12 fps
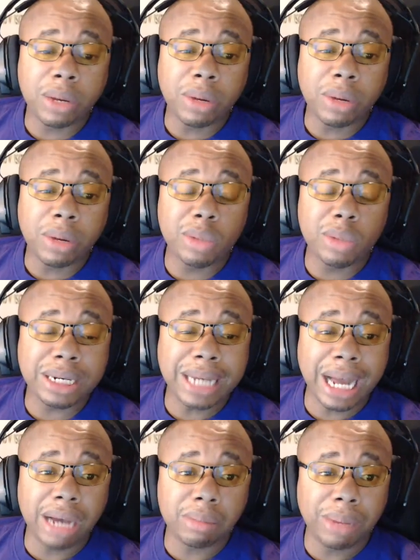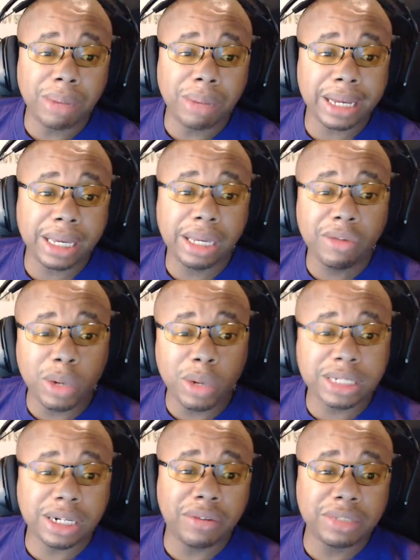he hit him with the down the block, and he
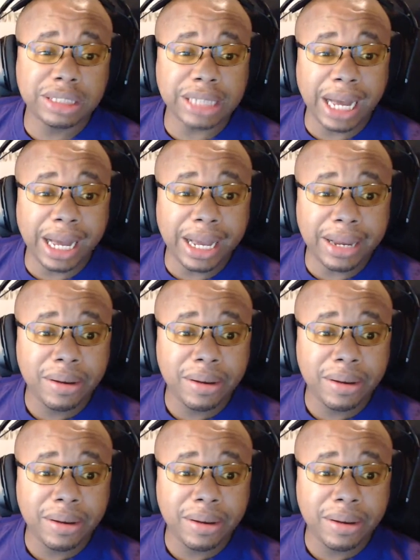went to the other side.